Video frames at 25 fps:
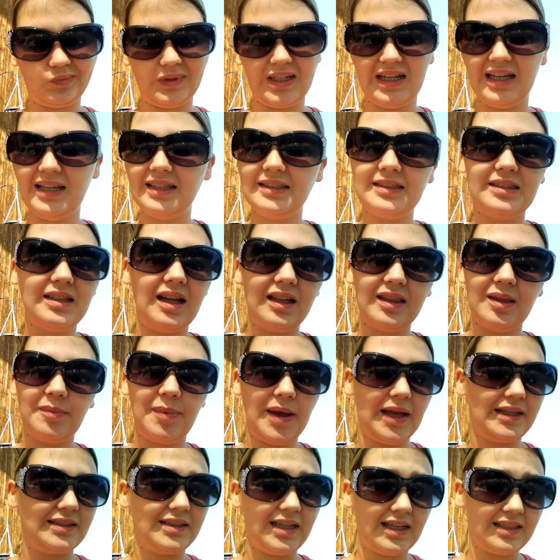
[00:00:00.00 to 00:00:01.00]
It's not the
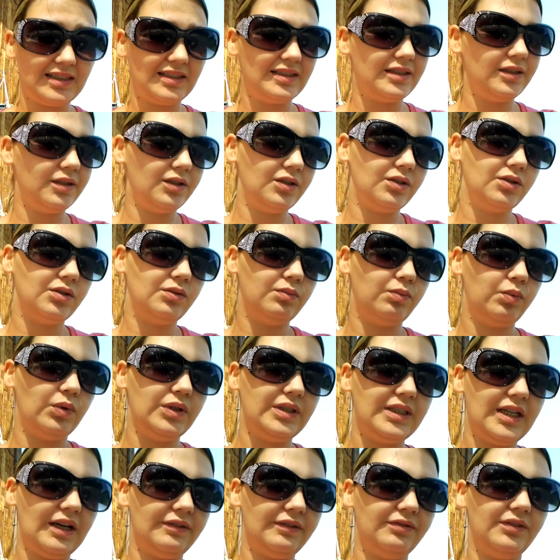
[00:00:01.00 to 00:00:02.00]
best. I still
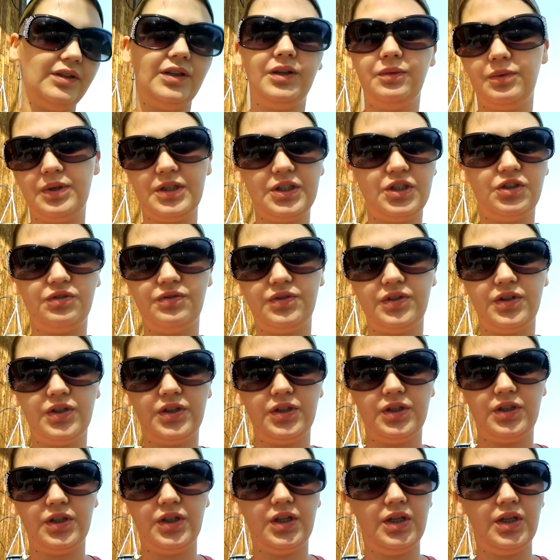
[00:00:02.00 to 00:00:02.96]
would definitely reach for